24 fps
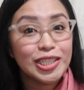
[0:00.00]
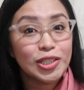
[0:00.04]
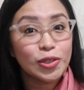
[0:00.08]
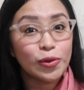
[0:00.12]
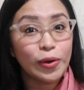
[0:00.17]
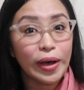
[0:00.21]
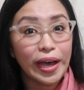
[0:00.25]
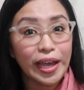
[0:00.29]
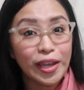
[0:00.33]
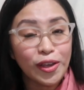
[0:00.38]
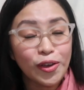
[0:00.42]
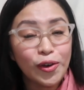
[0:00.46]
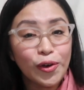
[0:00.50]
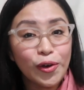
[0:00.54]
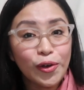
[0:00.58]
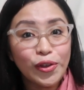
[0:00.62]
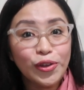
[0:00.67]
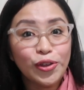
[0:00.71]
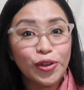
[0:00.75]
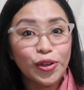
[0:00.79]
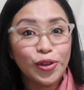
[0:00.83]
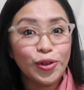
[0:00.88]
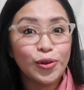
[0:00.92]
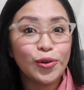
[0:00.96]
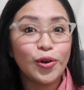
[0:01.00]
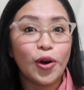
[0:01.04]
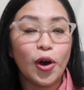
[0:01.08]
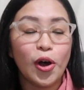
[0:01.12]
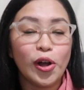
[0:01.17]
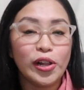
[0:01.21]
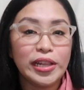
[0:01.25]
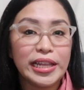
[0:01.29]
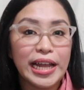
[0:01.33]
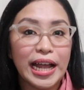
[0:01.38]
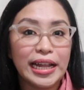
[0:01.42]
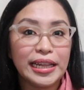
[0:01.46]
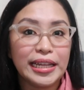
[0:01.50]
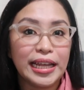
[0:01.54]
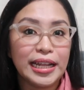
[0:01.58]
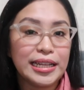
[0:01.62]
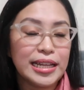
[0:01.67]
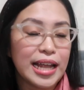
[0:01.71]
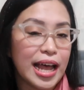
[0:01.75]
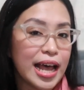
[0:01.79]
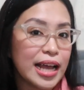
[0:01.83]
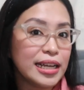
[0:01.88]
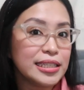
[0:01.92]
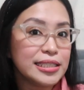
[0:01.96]
So, ayun, yun yung haul
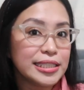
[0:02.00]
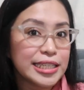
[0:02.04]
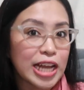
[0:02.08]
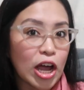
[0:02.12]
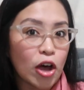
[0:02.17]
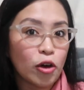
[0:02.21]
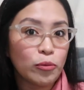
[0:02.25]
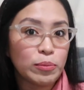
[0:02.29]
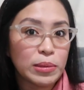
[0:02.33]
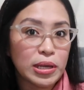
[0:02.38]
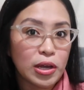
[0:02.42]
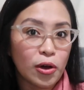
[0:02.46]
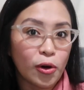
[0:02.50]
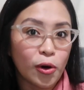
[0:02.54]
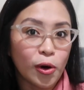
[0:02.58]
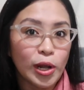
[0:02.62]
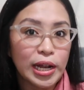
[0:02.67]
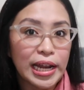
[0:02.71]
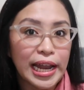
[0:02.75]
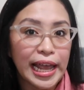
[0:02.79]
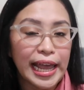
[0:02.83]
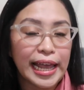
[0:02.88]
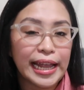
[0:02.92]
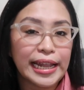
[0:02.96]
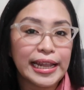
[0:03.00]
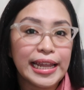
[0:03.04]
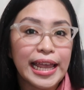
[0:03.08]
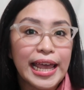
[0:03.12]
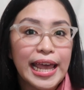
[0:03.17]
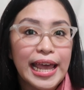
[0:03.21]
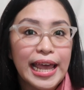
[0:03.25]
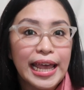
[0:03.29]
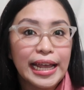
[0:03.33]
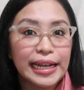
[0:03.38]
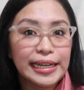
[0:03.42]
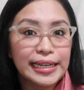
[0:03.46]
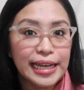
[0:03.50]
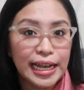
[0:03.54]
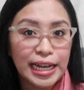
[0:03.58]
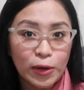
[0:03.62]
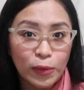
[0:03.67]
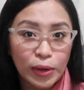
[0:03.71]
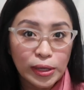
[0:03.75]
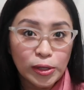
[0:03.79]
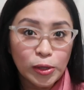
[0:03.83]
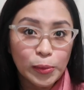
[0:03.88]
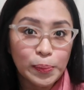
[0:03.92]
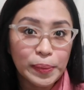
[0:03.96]
natin ng Xiaomi haul. And,
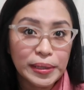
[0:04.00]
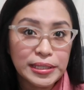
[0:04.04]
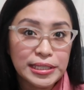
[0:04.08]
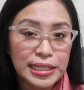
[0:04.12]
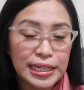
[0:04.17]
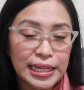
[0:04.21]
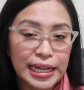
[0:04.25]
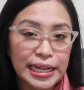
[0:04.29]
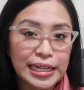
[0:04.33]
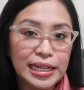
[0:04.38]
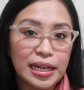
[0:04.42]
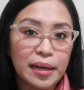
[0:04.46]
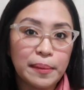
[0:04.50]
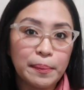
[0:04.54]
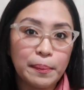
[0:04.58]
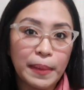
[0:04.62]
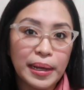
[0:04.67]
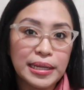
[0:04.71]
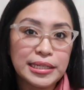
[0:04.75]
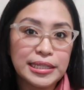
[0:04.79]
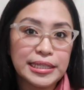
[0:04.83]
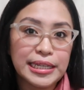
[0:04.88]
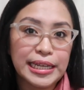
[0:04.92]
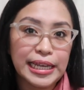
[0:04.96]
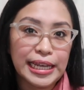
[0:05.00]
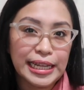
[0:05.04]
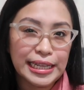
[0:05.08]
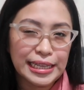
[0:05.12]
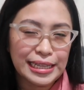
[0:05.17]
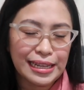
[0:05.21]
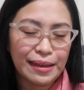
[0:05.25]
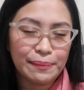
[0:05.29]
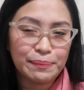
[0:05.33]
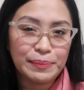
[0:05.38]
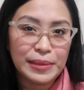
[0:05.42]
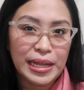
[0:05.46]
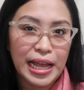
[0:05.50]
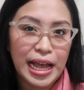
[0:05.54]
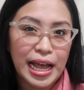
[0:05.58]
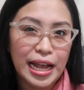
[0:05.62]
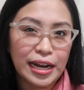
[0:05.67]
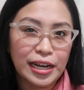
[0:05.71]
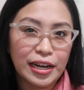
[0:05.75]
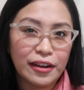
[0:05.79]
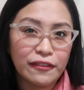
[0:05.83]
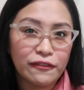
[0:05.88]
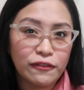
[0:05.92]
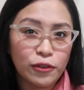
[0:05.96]
gagawan ko pa sila ng mas in-depth
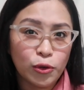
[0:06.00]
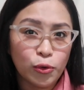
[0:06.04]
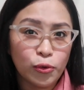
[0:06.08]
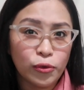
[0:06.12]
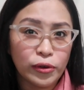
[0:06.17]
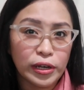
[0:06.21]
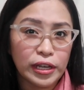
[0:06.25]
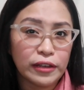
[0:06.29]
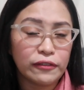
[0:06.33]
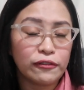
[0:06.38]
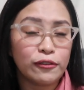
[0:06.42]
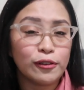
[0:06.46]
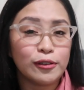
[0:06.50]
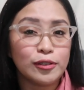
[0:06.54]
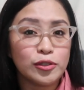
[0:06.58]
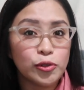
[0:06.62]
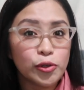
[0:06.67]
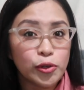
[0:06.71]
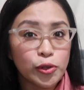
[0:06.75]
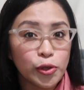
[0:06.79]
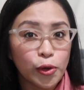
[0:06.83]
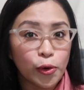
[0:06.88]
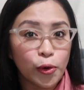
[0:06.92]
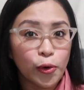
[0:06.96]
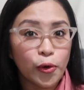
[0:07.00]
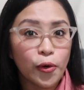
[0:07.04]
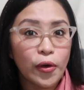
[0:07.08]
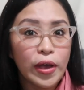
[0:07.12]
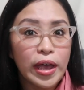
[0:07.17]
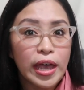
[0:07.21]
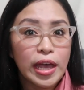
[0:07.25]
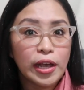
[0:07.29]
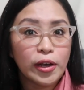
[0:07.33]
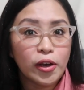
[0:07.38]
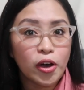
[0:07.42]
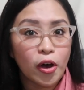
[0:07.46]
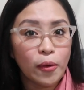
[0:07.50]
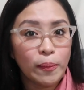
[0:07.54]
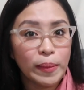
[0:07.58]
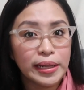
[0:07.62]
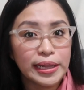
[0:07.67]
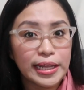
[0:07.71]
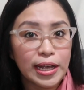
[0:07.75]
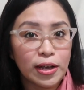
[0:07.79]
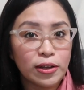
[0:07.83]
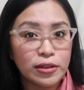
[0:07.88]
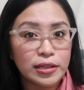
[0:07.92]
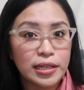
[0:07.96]
na review. If gusto nyo,
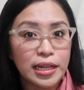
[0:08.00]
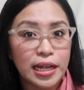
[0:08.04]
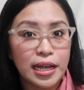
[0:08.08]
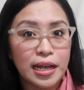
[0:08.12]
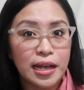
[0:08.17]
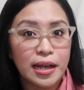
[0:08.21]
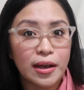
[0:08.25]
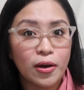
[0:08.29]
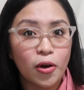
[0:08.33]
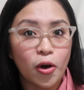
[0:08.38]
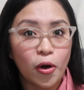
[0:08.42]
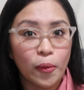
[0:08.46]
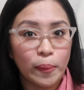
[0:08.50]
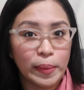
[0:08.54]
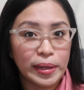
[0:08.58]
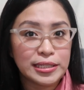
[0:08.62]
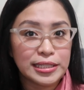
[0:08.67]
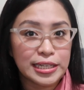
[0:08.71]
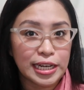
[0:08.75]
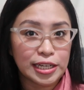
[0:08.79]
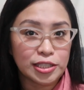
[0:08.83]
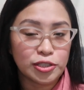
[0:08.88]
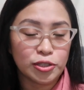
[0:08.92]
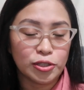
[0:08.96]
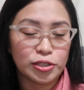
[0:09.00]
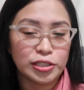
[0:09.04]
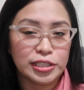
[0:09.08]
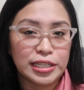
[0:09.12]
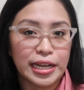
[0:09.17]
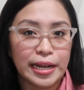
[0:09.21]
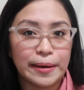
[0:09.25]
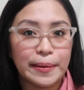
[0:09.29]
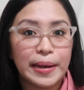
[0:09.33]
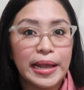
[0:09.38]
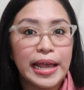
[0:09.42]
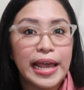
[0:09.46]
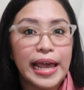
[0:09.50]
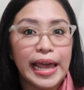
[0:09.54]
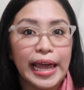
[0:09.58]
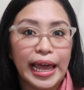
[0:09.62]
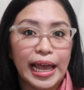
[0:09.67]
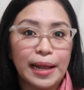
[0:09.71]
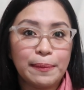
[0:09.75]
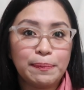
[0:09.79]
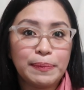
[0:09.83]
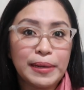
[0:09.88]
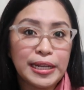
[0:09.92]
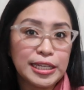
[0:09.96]
comment down the comment section dyan.
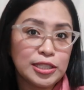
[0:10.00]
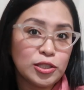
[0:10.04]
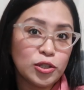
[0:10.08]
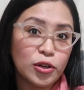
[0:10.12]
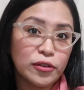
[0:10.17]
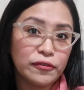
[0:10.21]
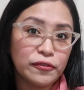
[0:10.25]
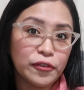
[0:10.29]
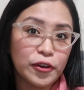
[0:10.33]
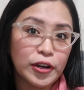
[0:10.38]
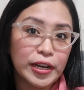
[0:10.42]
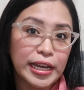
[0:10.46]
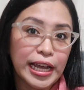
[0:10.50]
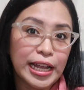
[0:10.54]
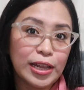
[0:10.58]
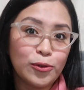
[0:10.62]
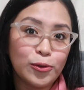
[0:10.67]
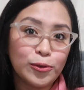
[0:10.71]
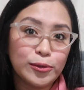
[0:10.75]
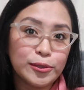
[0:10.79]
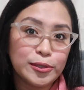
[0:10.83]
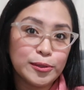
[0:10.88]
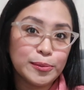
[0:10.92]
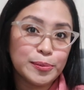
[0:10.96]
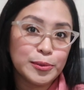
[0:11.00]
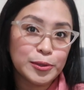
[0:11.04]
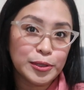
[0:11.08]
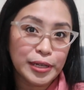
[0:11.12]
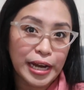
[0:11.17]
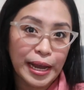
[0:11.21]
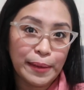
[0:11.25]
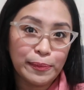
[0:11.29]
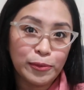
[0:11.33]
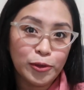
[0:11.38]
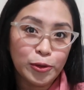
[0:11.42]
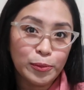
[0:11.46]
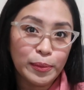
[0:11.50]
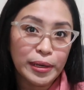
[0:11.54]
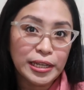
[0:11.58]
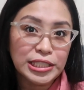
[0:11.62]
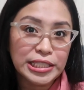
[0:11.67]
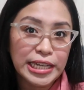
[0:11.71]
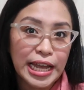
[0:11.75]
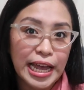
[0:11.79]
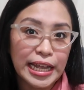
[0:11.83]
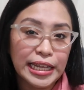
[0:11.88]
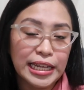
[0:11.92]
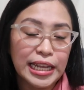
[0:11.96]
And, please don't forget to subscribe to
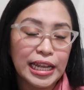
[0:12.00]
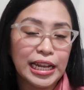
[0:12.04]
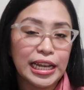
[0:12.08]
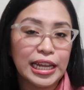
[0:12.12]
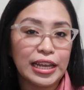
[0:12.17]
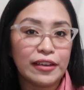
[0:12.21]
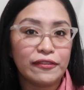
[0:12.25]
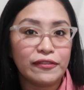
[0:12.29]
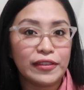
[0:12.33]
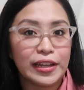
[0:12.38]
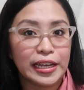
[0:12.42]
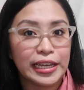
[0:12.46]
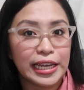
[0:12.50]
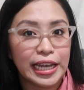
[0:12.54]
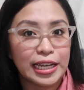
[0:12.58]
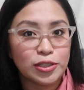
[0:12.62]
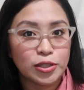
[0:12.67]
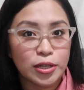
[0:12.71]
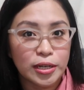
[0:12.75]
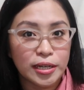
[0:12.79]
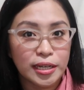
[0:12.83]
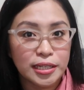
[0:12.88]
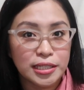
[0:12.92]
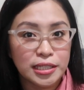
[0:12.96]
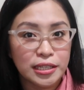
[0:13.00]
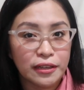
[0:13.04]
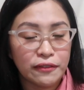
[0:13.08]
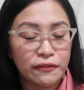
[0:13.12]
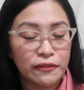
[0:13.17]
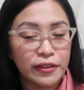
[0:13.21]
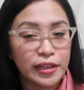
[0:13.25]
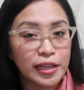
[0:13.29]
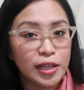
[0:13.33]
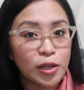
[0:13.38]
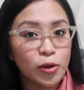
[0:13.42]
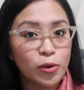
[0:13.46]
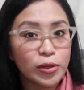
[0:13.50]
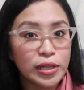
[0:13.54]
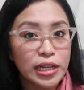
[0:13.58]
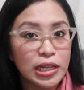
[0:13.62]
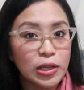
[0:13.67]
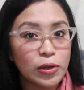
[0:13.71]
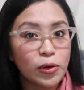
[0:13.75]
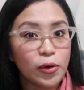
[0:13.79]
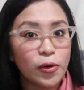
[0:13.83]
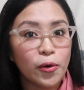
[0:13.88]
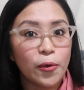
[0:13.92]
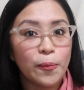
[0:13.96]
my channel if nag-enjoy ka sa video
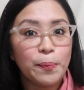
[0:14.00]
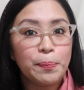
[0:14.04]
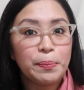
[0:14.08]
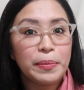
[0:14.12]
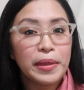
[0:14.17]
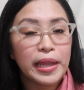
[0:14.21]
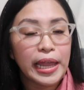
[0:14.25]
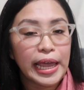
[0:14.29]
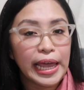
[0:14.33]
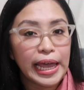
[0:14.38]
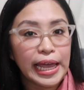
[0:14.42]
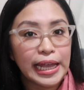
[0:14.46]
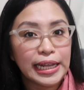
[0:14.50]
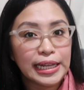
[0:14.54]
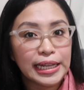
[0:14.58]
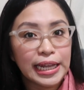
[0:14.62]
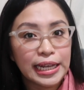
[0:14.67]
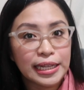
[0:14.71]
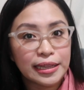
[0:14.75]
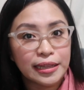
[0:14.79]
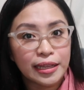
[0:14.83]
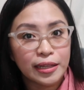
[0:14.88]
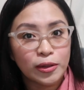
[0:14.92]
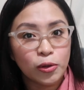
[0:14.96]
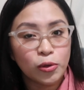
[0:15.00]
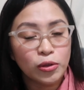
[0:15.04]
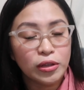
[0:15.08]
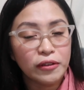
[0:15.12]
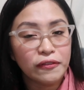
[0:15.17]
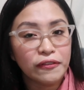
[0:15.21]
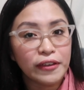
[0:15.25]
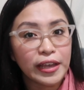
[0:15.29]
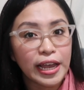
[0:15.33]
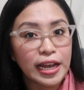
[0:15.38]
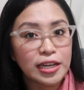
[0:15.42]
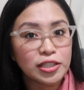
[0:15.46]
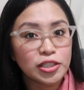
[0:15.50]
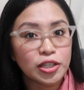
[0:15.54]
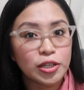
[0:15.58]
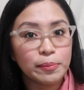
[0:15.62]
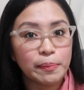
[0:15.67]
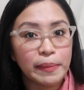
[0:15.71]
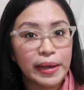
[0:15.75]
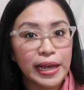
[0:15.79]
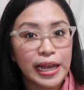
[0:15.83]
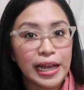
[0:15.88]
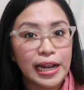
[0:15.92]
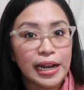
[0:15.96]
na to. And, click the
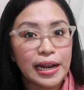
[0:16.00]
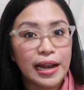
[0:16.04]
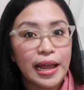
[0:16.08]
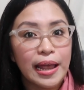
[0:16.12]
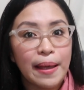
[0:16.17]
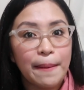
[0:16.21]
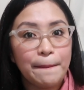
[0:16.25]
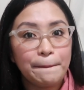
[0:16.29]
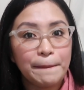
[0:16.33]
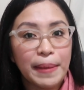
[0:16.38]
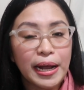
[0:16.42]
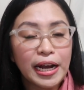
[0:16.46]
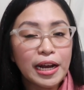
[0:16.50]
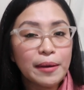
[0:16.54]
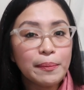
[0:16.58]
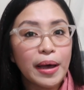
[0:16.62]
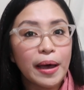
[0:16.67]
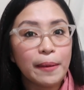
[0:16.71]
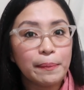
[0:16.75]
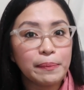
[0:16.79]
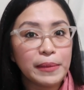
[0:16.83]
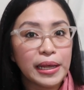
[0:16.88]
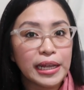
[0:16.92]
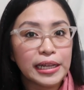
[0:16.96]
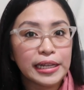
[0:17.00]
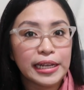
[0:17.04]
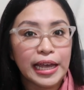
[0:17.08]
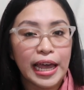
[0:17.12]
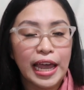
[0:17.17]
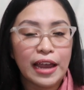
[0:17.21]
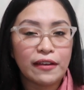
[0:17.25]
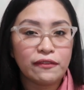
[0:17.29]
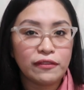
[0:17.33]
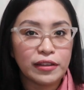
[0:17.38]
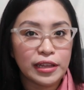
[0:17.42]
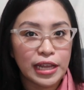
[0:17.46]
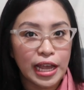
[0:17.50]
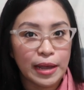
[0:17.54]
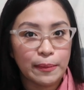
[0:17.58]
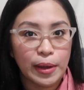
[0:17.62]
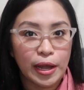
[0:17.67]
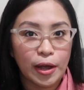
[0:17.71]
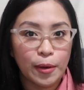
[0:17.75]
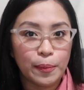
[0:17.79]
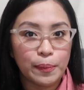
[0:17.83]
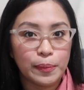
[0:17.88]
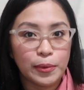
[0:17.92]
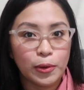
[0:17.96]
notification bell para ma-update ka every
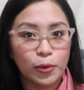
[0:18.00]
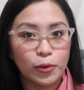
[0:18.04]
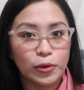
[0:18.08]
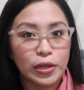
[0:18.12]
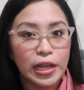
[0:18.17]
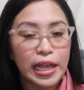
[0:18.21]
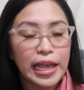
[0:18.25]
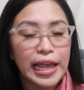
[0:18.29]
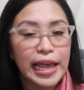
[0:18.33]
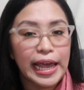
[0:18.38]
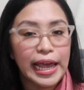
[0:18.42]
time I upload.